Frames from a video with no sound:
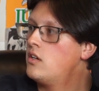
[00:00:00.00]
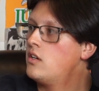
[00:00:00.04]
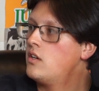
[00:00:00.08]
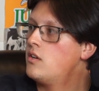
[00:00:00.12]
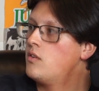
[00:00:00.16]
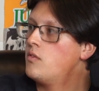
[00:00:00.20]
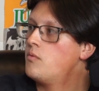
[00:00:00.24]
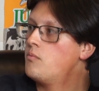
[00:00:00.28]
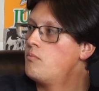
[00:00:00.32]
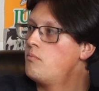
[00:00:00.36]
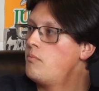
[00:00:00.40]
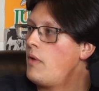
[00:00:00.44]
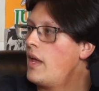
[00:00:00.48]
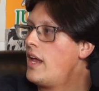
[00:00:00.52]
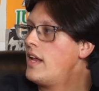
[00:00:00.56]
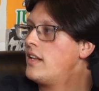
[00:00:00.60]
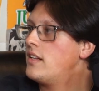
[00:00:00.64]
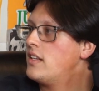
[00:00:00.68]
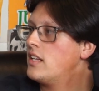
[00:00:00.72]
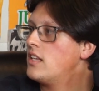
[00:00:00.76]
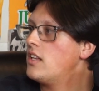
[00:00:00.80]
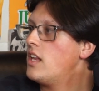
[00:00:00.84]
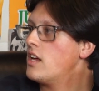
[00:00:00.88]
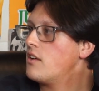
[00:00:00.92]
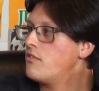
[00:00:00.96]
Mainly
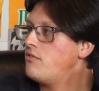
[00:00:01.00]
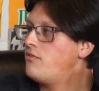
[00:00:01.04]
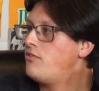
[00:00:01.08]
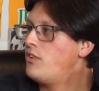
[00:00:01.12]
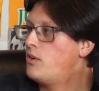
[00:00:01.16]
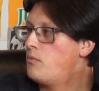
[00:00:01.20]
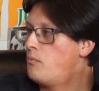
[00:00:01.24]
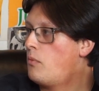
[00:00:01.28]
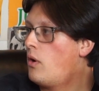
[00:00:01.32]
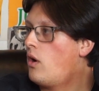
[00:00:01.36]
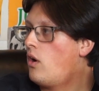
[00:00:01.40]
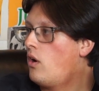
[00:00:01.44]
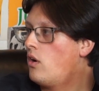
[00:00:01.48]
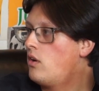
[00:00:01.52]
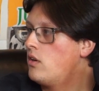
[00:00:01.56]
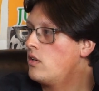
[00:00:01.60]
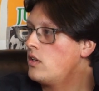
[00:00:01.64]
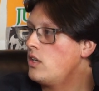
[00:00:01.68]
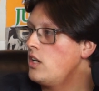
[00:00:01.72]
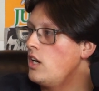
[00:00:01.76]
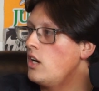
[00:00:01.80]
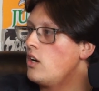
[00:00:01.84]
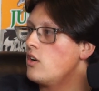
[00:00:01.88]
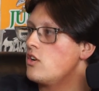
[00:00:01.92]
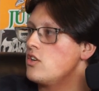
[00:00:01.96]
like football, you know,
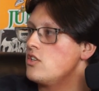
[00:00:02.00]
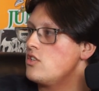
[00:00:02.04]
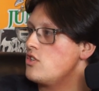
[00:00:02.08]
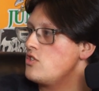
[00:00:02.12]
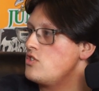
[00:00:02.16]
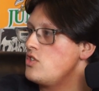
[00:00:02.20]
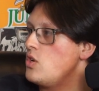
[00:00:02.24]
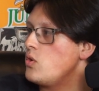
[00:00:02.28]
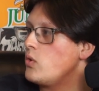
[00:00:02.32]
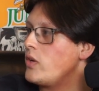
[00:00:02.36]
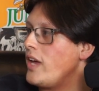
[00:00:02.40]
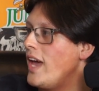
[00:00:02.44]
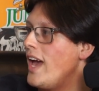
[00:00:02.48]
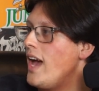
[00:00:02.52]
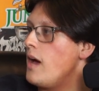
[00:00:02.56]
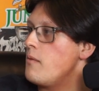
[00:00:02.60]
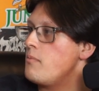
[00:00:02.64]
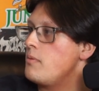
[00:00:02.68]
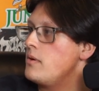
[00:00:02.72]
because there's no cap,